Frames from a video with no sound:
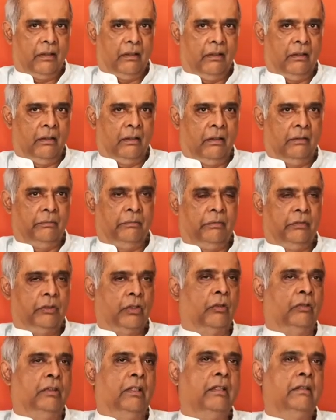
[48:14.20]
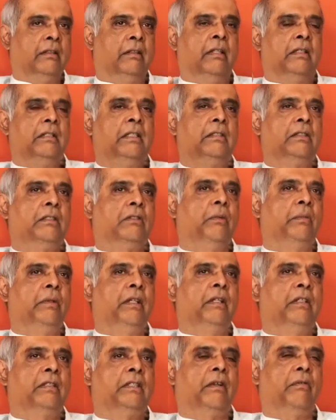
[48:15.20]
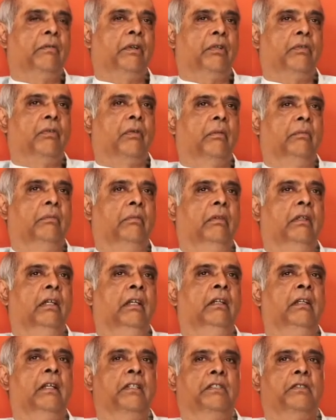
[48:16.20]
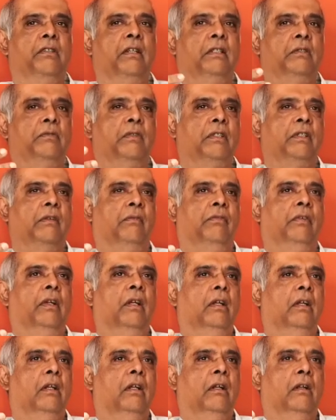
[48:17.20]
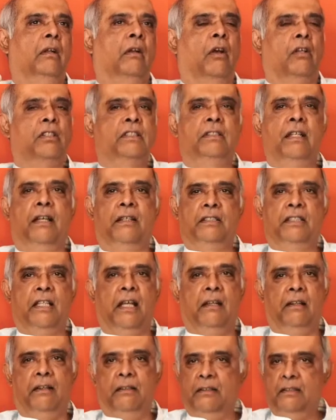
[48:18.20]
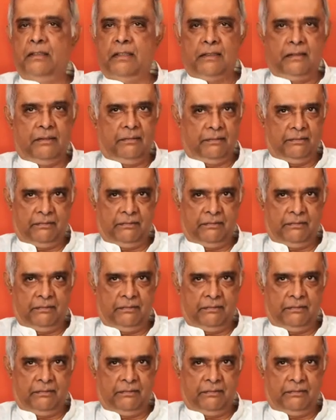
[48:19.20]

Mm-hmm. So this is to be distinguished from industries which have lost their salience.